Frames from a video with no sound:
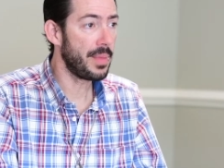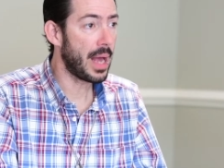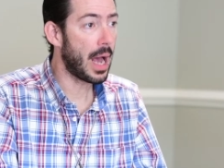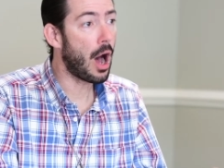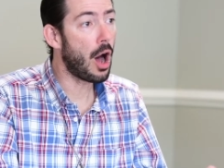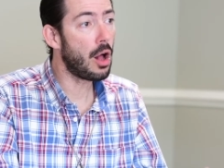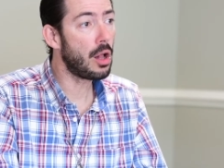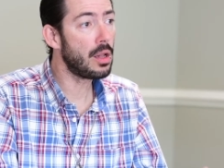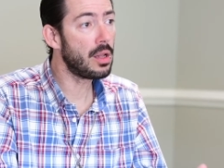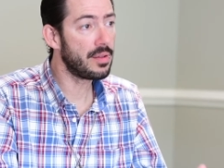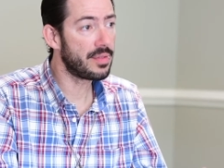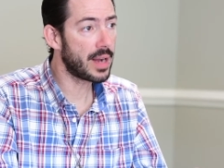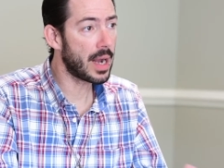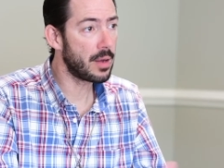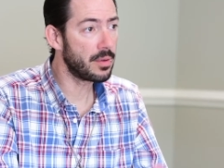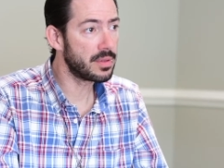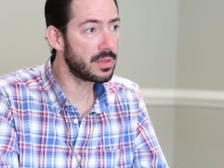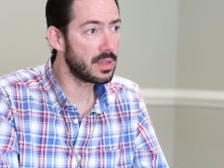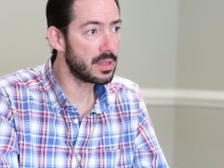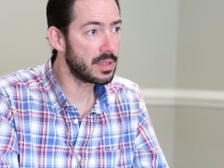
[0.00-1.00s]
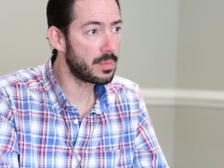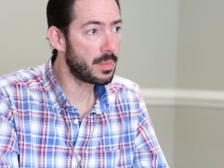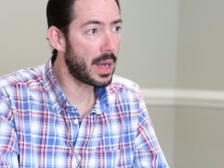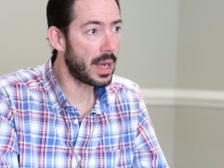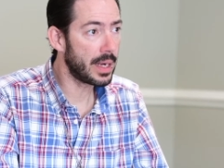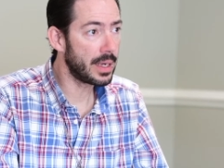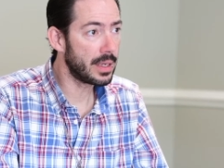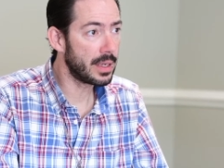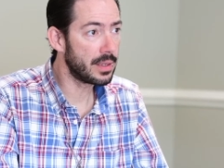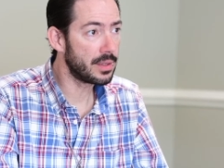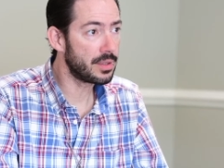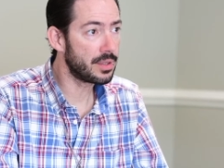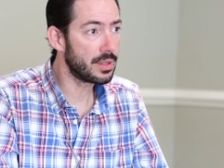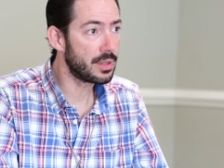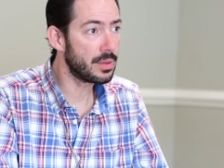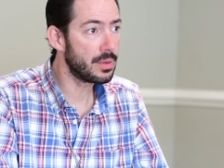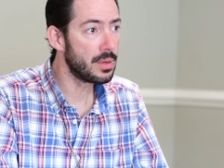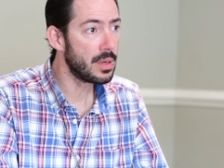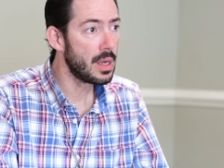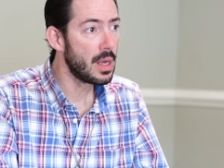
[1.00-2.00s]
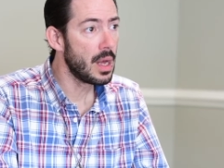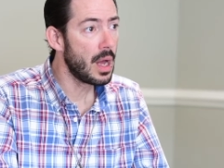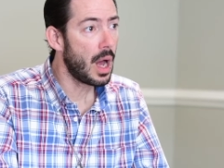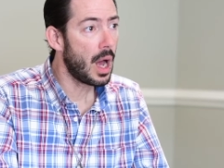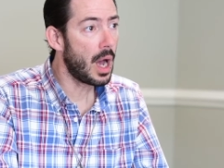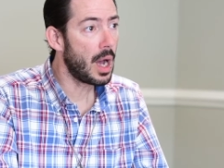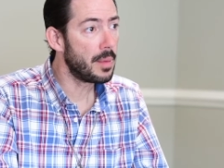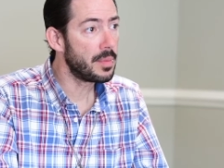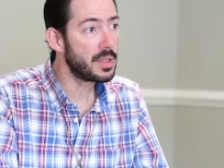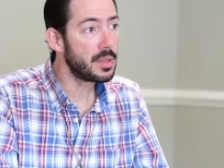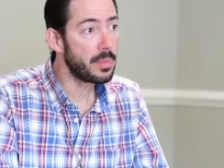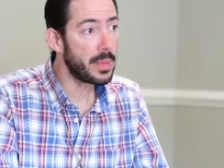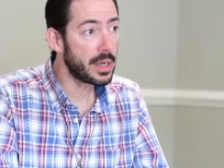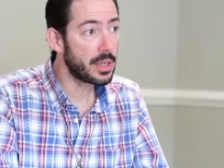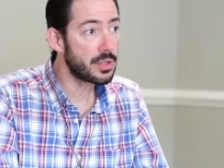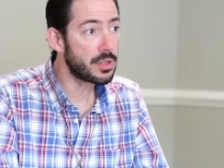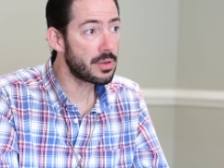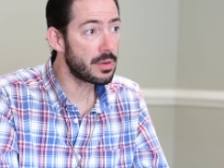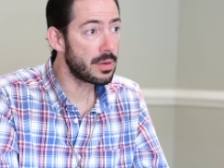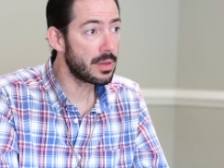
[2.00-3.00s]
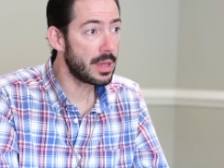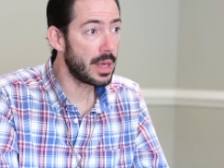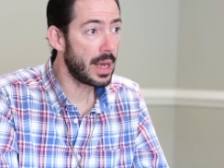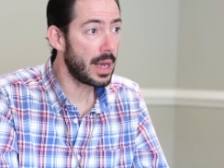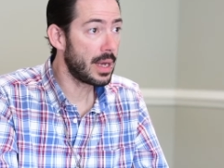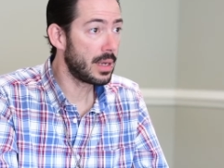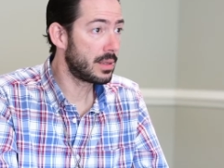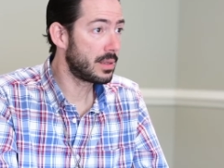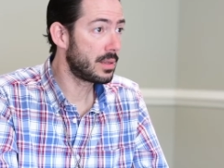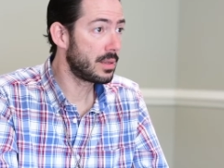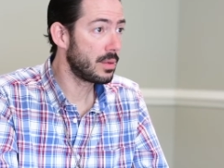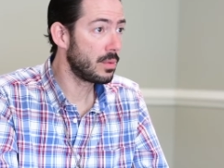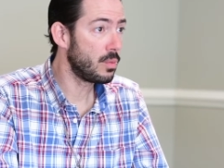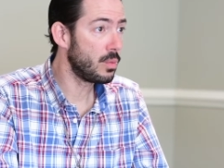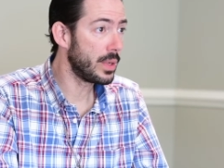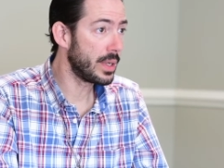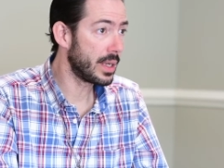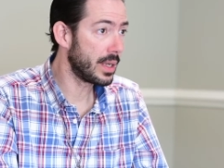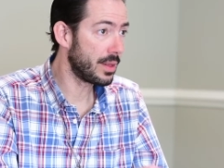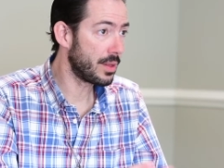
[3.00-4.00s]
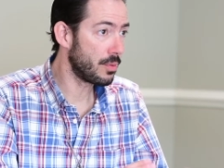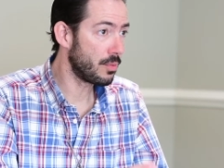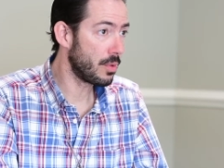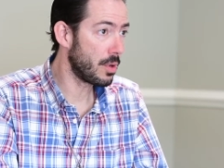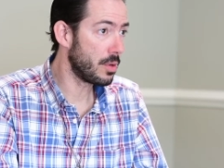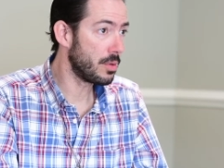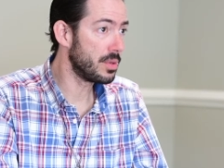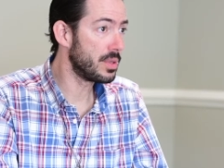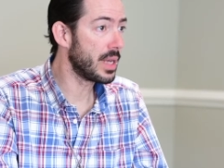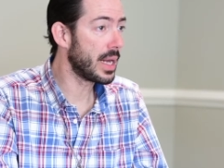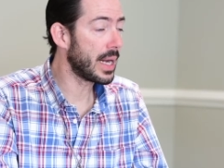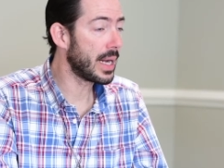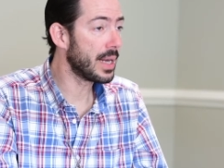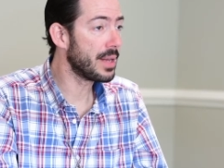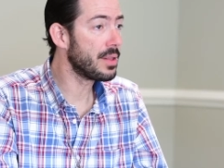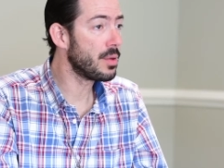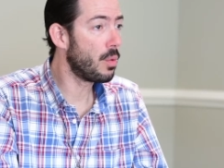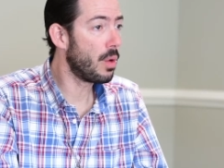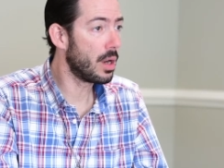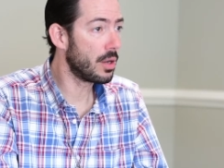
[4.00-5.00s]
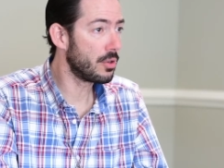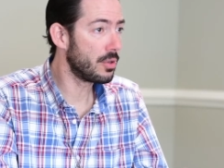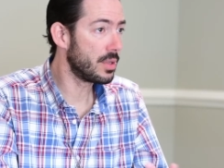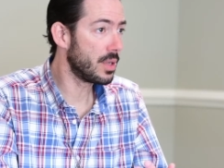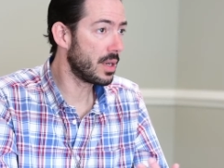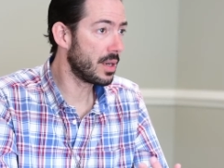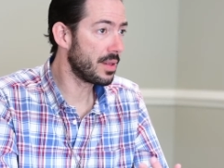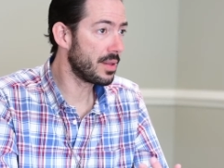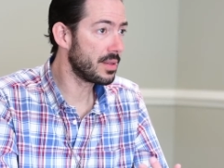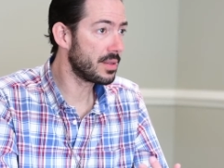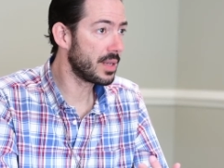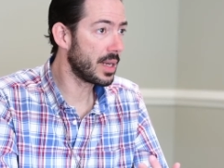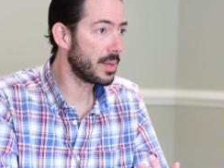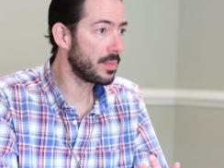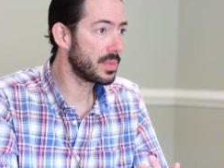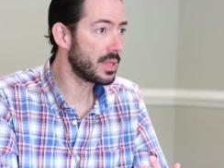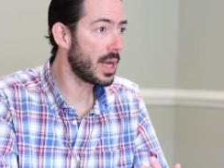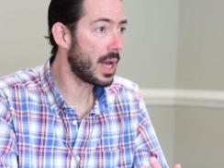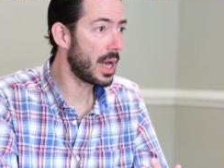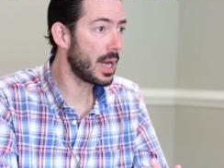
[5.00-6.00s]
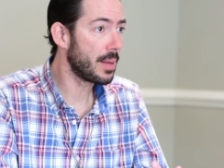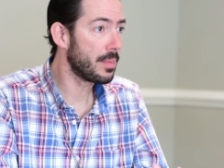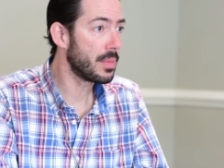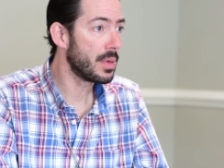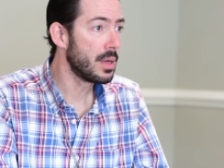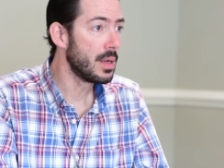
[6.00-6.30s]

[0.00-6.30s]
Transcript: that all of council is buying into um, to make sure that we get the roads and the water done at the same time.